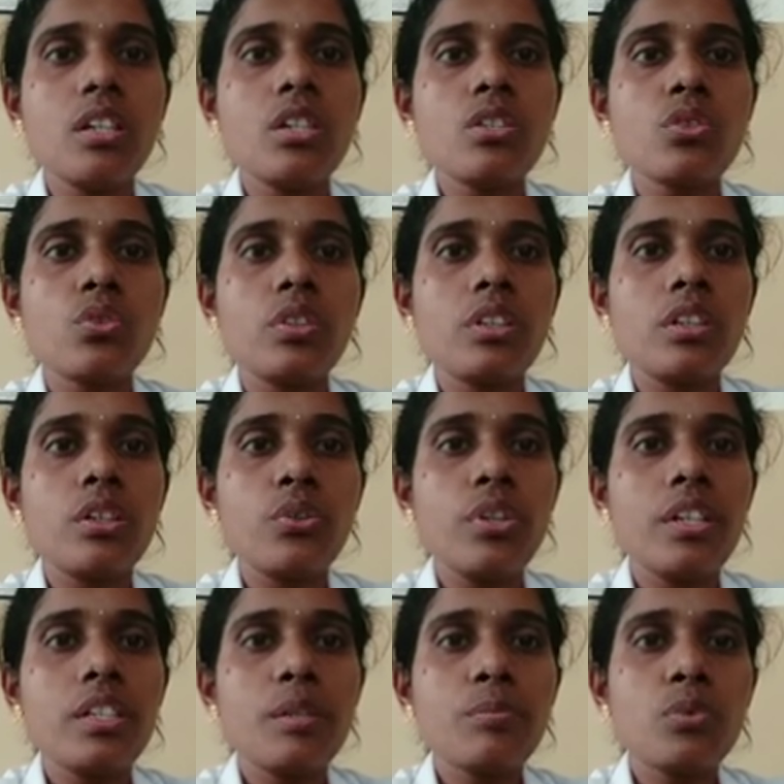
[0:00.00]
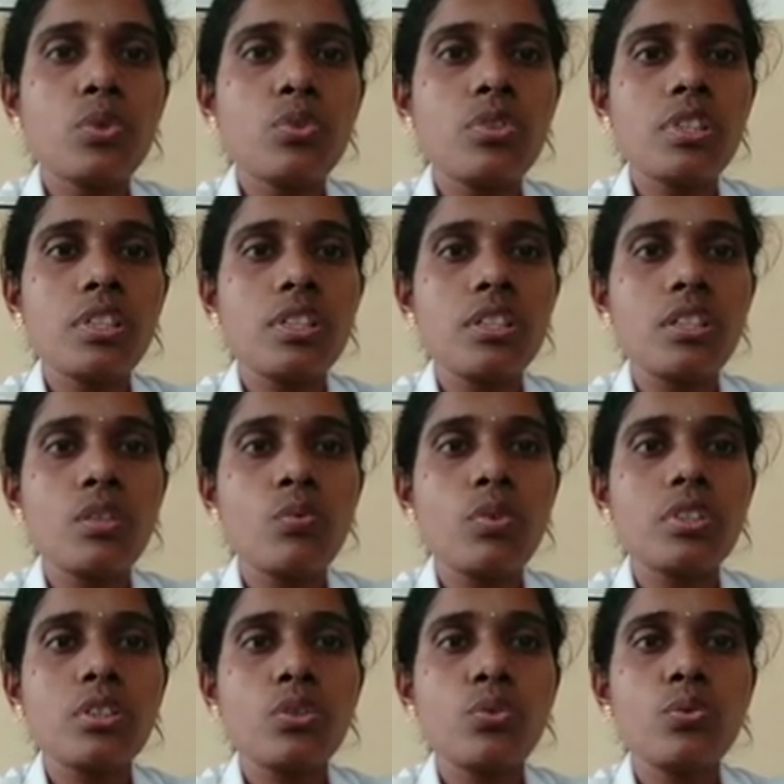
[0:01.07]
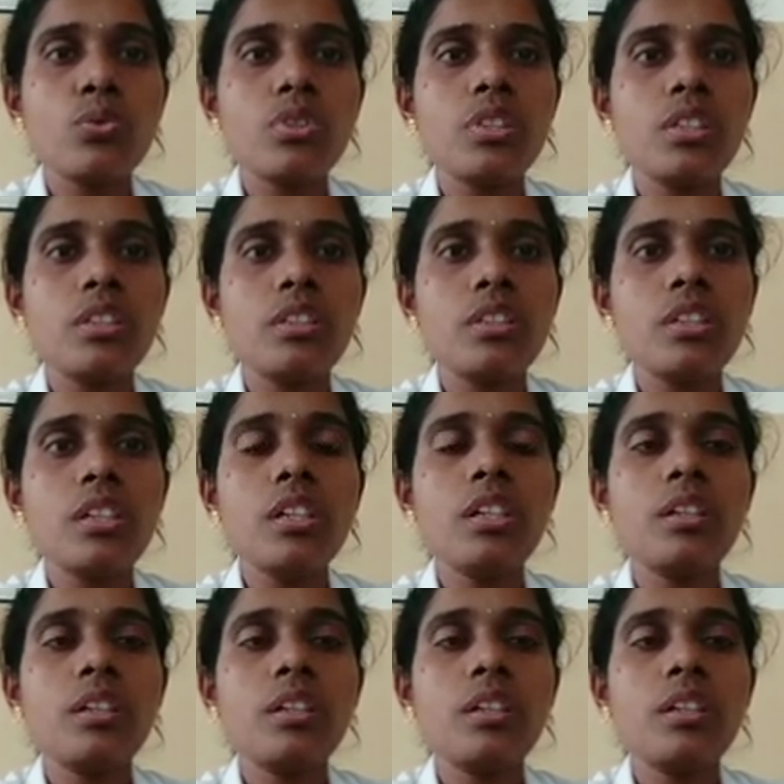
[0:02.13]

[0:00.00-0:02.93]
So in uranium-233 was used in the